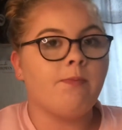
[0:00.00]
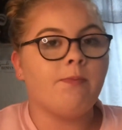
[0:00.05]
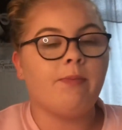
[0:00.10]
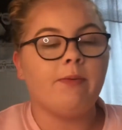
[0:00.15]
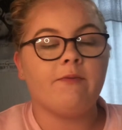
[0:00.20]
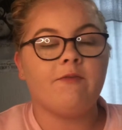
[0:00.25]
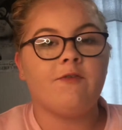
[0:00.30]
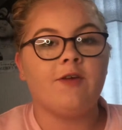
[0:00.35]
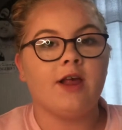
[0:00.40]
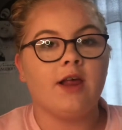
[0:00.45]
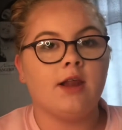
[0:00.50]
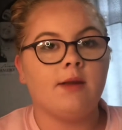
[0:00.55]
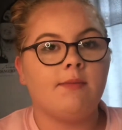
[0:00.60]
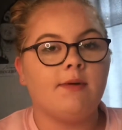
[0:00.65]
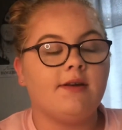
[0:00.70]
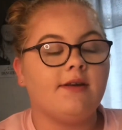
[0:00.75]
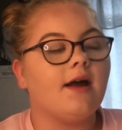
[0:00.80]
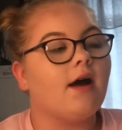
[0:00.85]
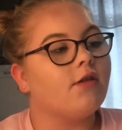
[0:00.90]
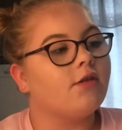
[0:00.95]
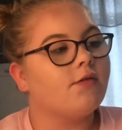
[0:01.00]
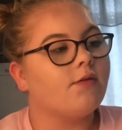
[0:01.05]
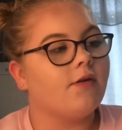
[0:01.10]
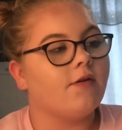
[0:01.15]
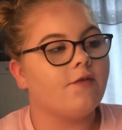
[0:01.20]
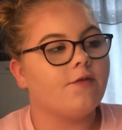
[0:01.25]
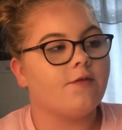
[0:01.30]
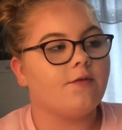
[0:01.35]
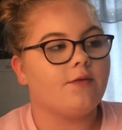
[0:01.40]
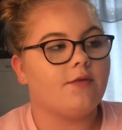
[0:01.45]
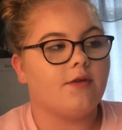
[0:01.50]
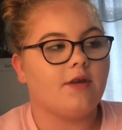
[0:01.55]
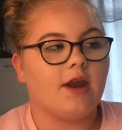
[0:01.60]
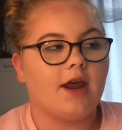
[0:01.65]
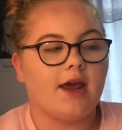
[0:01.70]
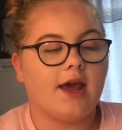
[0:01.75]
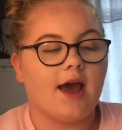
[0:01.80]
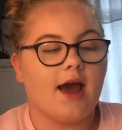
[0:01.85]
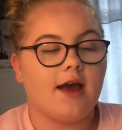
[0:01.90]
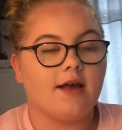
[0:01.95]
been feeling a bit down to earth
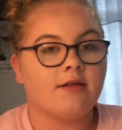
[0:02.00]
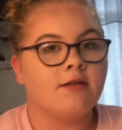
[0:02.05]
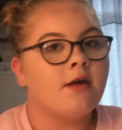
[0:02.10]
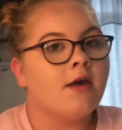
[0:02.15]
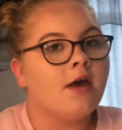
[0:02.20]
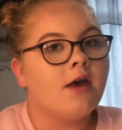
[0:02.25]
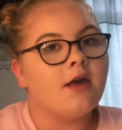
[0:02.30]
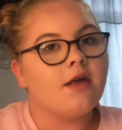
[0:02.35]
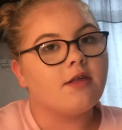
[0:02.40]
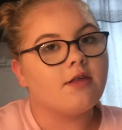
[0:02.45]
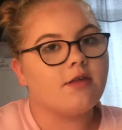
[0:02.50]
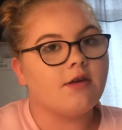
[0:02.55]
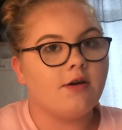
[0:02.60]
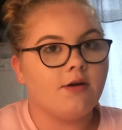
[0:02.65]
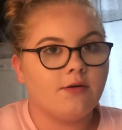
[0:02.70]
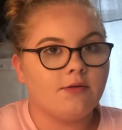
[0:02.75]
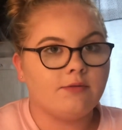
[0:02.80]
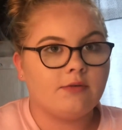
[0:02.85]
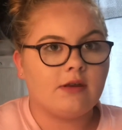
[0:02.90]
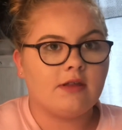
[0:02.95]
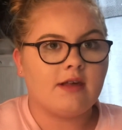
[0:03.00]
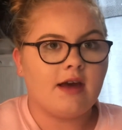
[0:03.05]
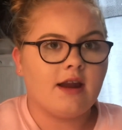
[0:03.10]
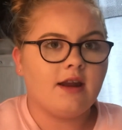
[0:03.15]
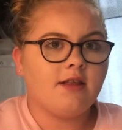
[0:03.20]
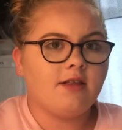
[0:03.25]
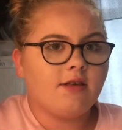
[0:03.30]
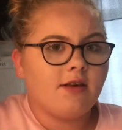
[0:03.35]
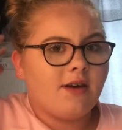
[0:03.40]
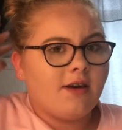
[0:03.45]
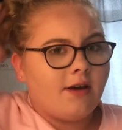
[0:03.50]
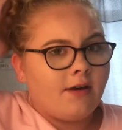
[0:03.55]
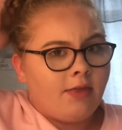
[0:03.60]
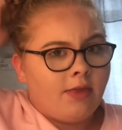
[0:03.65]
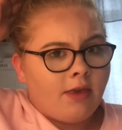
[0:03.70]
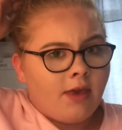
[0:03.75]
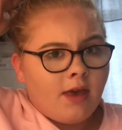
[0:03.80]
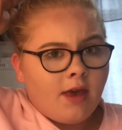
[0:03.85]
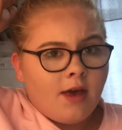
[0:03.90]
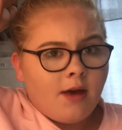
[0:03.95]
today, guys, so decided to
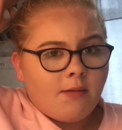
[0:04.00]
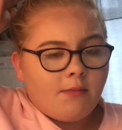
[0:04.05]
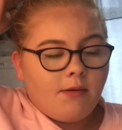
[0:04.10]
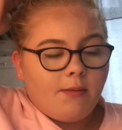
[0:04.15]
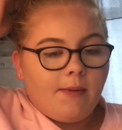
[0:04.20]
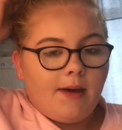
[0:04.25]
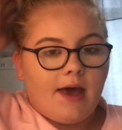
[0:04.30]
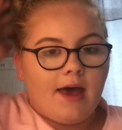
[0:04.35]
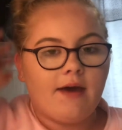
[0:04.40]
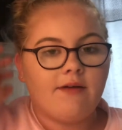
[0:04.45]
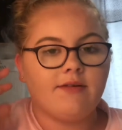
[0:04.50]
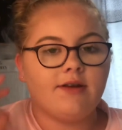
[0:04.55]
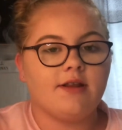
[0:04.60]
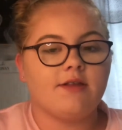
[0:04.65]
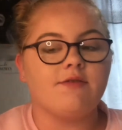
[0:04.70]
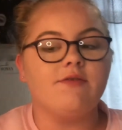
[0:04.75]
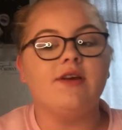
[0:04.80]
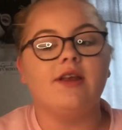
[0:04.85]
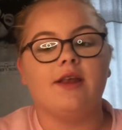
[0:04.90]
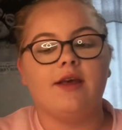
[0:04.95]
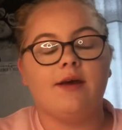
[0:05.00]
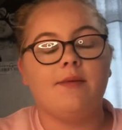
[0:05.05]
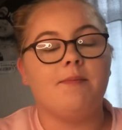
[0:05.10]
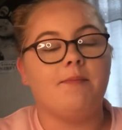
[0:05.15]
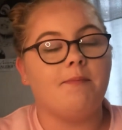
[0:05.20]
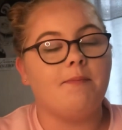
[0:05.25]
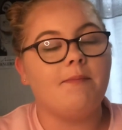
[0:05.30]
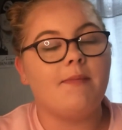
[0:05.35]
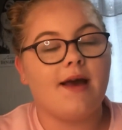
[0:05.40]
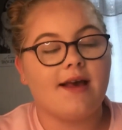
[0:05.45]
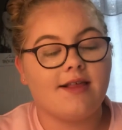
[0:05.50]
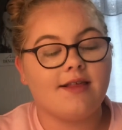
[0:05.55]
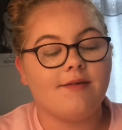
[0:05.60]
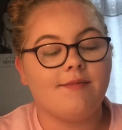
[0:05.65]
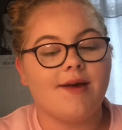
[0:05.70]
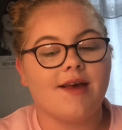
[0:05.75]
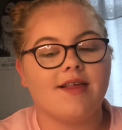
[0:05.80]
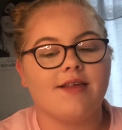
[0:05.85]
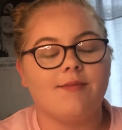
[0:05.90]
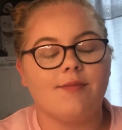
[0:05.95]
put my hair in this really messy
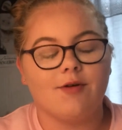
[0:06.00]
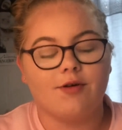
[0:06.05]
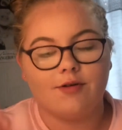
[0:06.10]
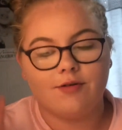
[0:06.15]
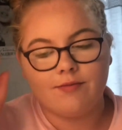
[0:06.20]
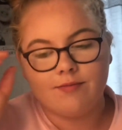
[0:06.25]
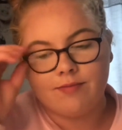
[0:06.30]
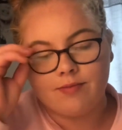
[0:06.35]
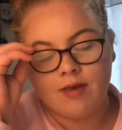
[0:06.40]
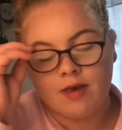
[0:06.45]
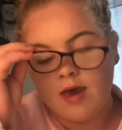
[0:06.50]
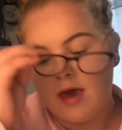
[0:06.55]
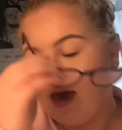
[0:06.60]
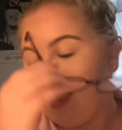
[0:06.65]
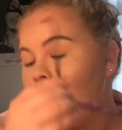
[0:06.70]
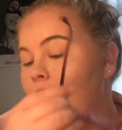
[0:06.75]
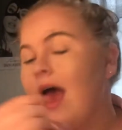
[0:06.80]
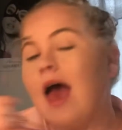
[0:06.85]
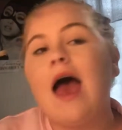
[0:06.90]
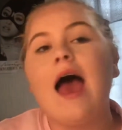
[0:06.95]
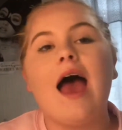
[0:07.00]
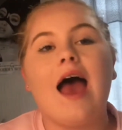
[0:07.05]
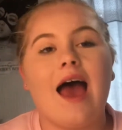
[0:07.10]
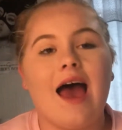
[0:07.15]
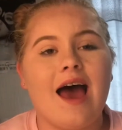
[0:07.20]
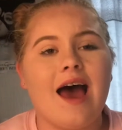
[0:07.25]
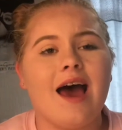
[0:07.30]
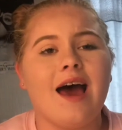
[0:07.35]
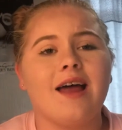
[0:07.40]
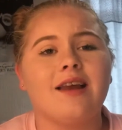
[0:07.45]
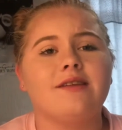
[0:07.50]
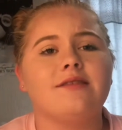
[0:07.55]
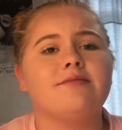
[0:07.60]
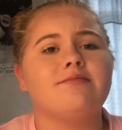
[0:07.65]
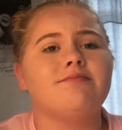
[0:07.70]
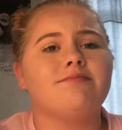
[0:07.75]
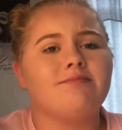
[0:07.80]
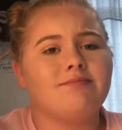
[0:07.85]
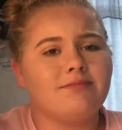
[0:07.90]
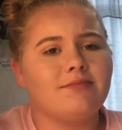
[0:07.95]
bun, and
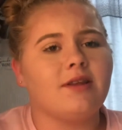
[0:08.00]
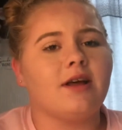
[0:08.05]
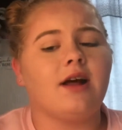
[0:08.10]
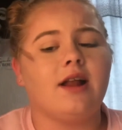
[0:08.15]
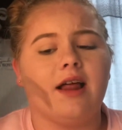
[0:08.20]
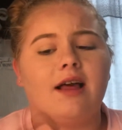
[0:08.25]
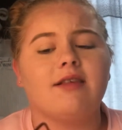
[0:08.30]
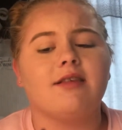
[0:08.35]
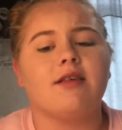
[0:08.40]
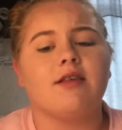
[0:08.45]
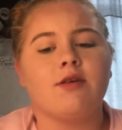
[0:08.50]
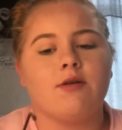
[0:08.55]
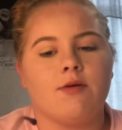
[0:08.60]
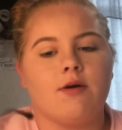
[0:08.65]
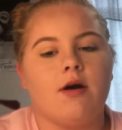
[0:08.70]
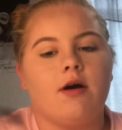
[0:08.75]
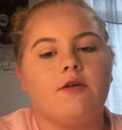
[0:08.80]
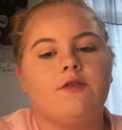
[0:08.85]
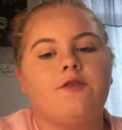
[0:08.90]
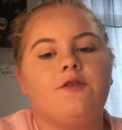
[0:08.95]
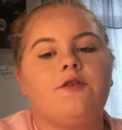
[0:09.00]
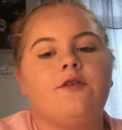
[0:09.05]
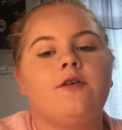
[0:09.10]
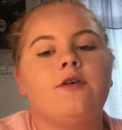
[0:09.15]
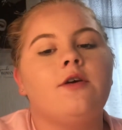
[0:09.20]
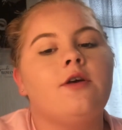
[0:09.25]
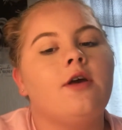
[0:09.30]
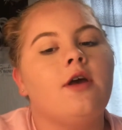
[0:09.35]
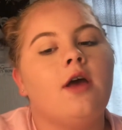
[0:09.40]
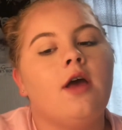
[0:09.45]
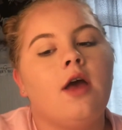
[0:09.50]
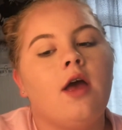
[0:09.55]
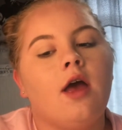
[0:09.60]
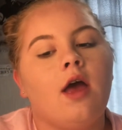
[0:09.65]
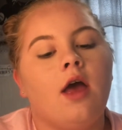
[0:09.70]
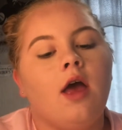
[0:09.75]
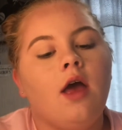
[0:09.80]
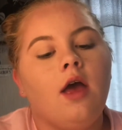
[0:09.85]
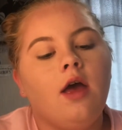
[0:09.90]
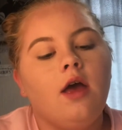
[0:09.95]
the glasses are off.
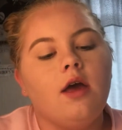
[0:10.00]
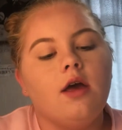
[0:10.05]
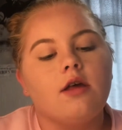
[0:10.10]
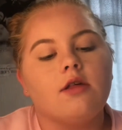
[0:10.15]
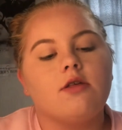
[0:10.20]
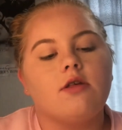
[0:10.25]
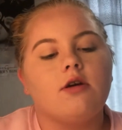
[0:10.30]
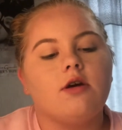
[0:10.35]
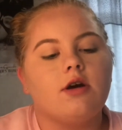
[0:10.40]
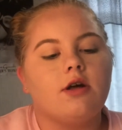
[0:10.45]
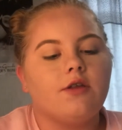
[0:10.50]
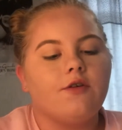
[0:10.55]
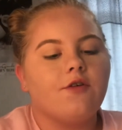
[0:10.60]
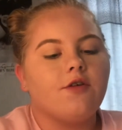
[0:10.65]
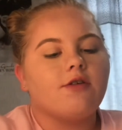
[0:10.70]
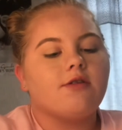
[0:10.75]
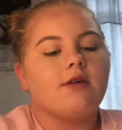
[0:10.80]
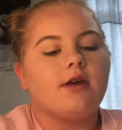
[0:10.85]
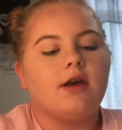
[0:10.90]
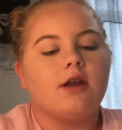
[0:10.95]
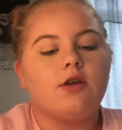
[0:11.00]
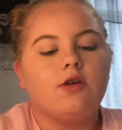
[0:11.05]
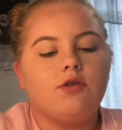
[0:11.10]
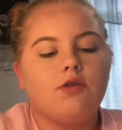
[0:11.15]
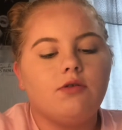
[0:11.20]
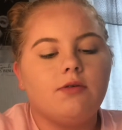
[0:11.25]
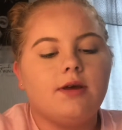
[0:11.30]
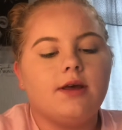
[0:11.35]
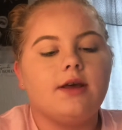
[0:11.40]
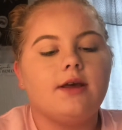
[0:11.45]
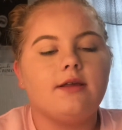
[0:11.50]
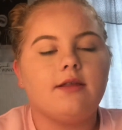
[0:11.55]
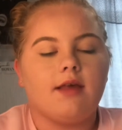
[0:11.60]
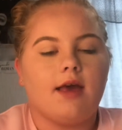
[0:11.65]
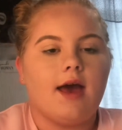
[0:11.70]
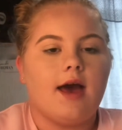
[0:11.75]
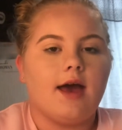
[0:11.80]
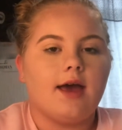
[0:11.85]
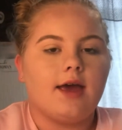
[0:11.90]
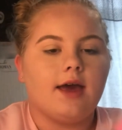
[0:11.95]
So the first thing I do is,
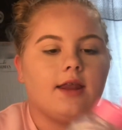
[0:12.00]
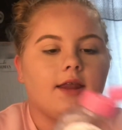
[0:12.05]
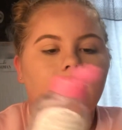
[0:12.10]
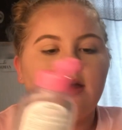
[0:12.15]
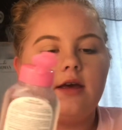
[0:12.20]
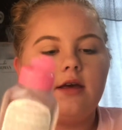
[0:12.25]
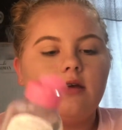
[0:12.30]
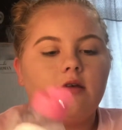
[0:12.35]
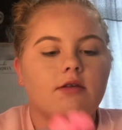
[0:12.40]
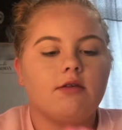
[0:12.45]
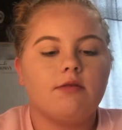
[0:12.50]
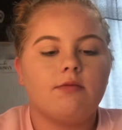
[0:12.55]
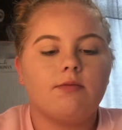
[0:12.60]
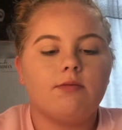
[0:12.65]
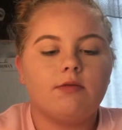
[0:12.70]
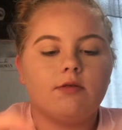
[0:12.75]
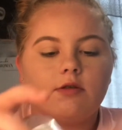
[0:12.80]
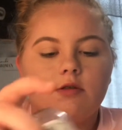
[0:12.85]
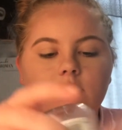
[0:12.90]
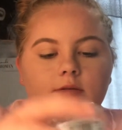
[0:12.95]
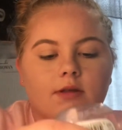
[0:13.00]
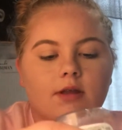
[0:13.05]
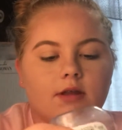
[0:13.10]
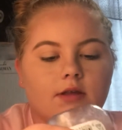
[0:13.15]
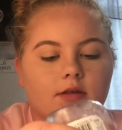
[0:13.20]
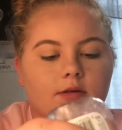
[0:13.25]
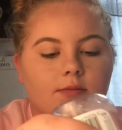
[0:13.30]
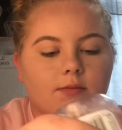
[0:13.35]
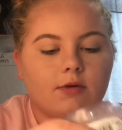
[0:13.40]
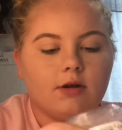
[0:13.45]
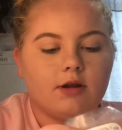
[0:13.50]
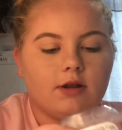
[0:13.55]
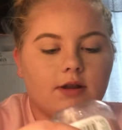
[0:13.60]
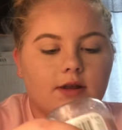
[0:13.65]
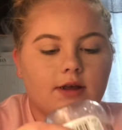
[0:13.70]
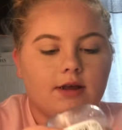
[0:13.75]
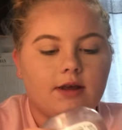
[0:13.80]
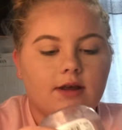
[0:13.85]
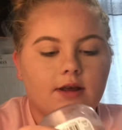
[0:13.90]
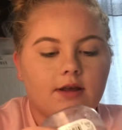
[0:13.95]
yeah, I get this, what's with this on one of
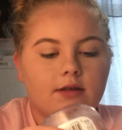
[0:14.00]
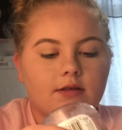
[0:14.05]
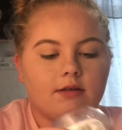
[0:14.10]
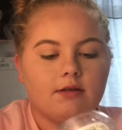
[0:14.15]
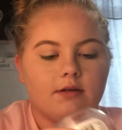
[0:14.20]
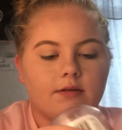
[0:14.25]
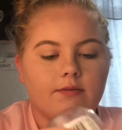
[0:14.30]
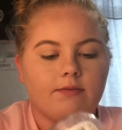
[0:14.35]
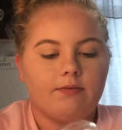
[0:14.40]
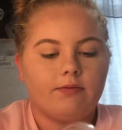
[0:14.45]
these,